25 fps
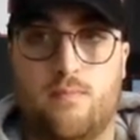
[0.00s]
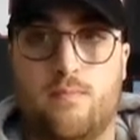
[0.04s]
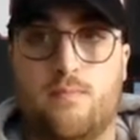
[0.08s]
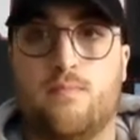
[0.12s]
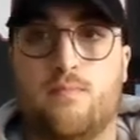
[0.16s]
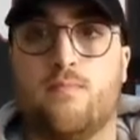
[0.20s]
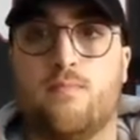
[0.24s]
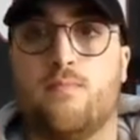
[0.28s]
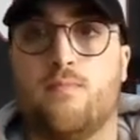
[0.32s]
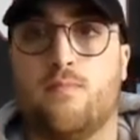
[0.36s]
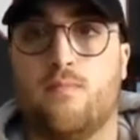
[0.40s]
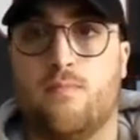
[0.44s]

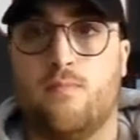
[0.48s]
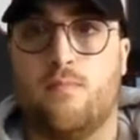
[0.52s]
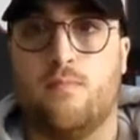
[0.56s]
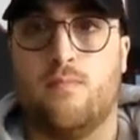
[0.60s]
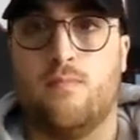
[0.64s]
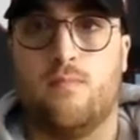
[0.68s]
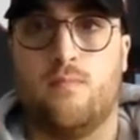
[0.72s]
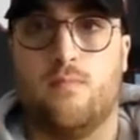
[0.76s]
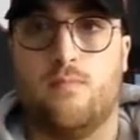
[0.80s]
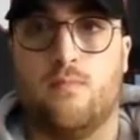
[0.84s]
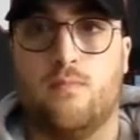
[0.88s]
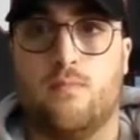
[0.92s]

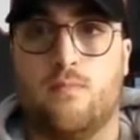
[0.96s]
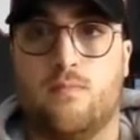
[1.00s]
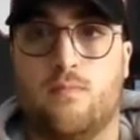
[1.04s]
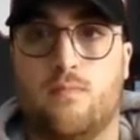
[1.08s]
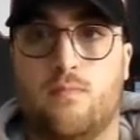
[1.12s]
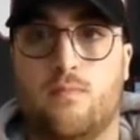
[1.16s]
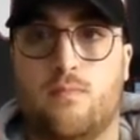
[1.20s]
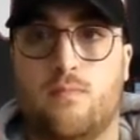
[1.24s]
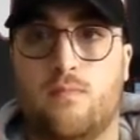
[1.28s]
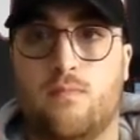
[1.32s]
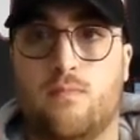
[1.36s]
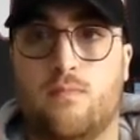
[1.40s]

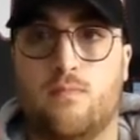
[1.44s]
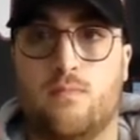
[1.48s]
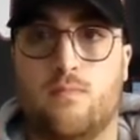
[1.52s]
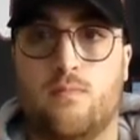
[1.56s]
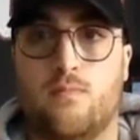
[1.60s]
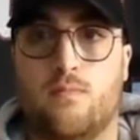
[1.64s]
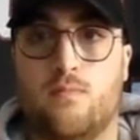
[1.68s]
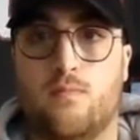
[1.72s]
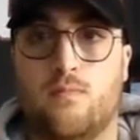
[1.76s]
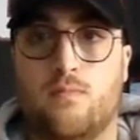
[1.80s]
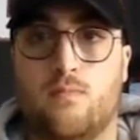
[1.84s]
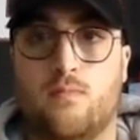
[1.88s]

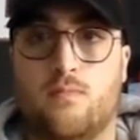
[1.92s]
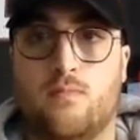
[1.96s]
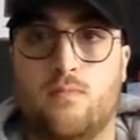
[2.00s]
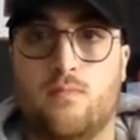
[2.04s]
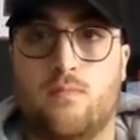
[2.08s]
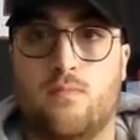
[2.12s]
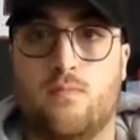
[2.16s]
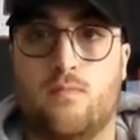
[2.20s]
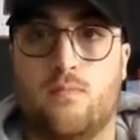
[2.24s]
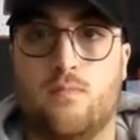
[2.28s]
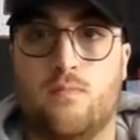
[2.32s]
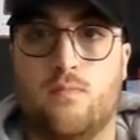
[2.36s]

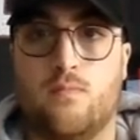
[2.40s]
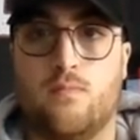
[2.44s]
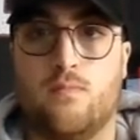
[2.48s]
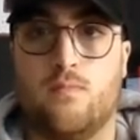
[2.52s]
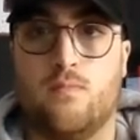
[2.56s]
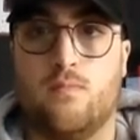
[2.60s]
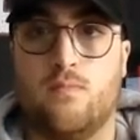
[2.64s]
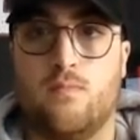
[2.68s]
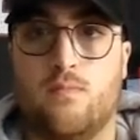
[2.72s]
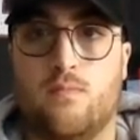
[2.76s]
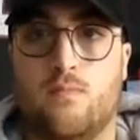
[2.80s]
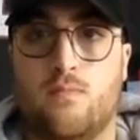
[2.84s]

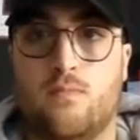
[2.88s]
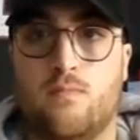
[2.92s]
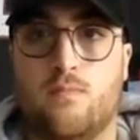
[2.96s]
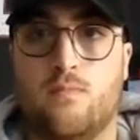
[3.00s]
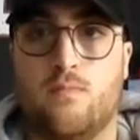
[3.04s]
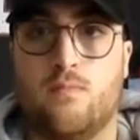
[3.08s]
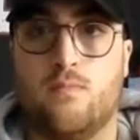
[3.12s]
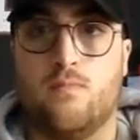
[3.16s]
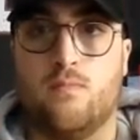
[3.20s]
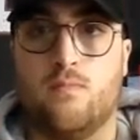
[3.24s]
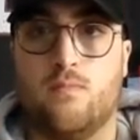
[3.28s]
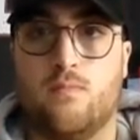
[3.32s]

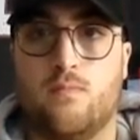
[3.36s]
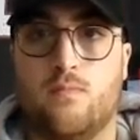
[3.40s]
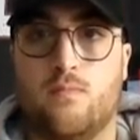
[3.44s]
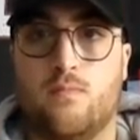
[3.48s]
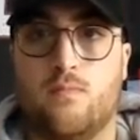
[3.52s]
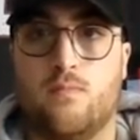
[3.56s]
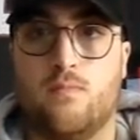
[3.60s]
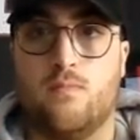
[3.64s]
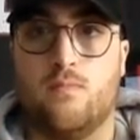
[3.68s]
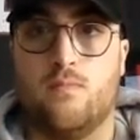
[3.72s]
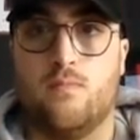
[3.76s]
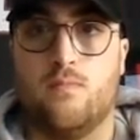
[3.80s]

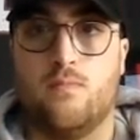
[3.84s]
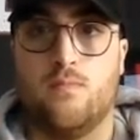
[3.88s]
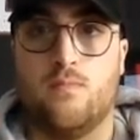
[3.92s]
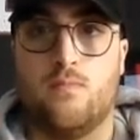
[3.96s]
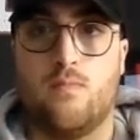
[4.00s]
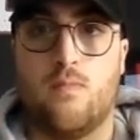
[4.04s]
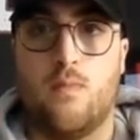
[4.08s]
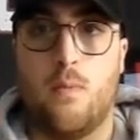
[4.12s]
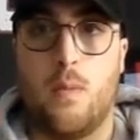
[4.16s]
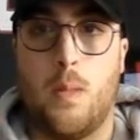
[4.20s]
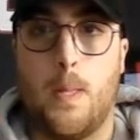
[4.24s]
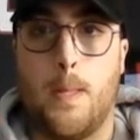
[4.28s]

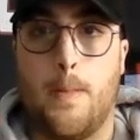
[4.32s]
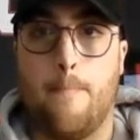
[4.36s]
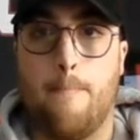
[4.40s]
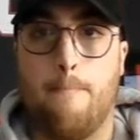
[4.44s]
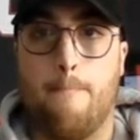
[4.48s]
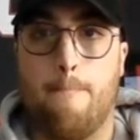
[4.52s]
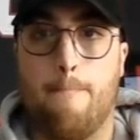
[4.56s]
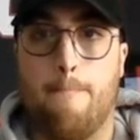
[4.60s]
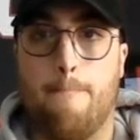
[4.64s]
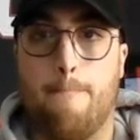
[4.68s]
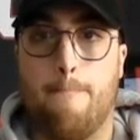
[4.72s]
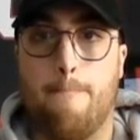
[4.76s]

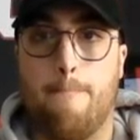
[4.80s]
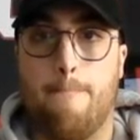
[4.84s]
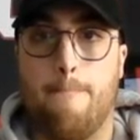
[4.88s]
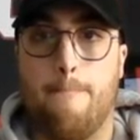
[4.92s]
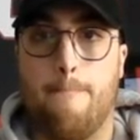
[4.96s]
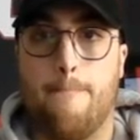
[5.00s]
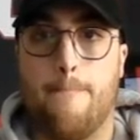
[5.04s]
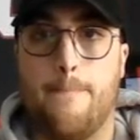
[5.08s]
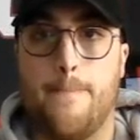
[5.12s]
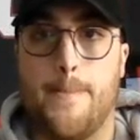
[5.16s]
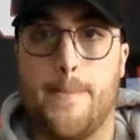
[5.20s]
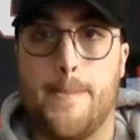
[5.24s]

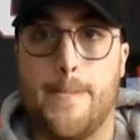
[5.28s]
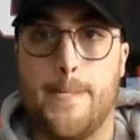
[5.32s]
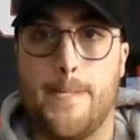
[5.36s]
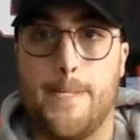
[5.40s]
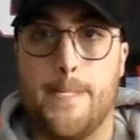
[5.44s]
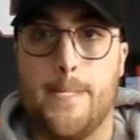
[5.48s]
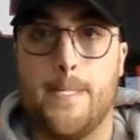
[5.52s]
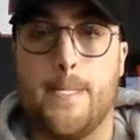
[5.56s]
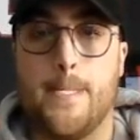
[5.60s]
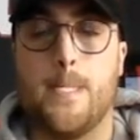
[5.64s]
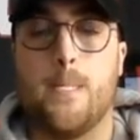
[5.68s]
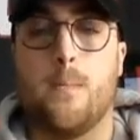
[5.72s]

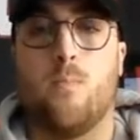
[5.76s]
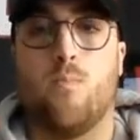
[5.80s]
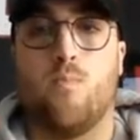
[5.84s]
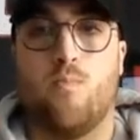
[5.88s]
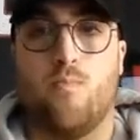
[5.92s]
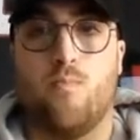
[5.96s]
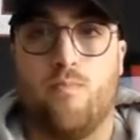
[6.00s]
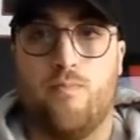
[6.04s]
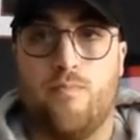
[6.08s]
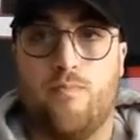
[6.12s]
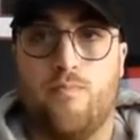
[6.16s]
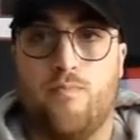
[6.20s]

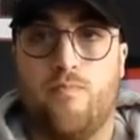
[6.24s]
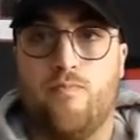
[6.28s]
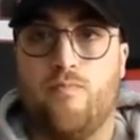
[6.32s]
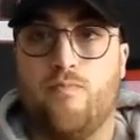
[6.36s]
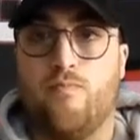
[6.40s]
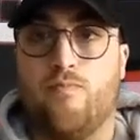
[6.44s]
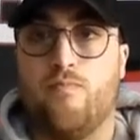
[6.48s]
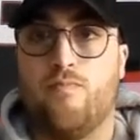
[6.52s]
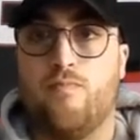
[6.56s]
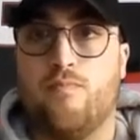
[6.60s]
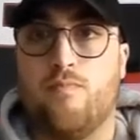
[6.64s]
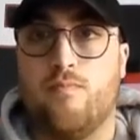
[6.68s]

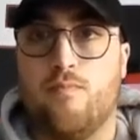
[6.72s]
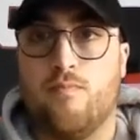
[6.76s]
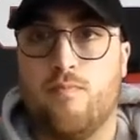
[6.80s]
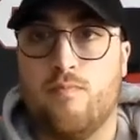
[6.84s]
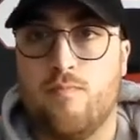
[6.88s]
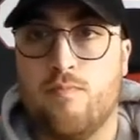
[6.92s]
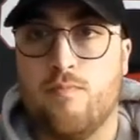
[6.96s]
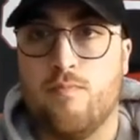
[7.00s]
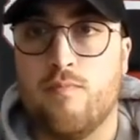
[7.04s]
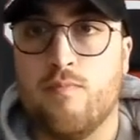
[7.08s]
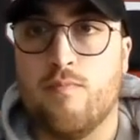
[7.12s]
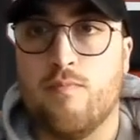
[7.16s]

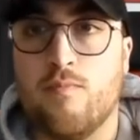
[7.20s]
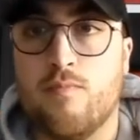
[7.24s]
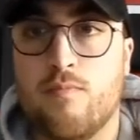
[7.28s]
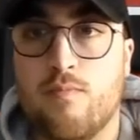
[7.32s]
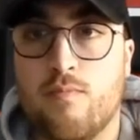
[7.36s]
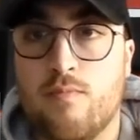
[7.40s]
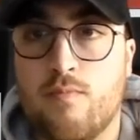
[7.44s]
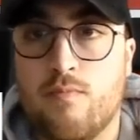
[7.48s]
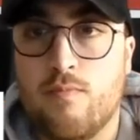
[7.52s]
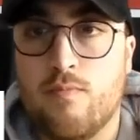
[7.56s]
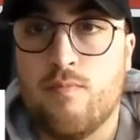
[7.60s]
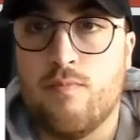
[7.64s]

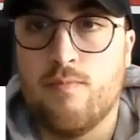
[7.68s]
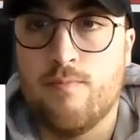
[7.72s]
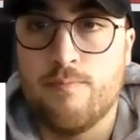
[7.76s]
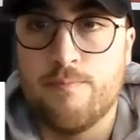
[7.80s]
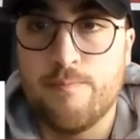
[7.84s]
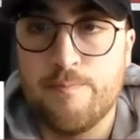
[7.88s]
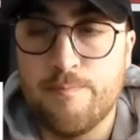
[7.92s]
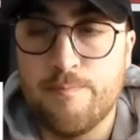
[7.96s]
No words are spoken by the person on screen.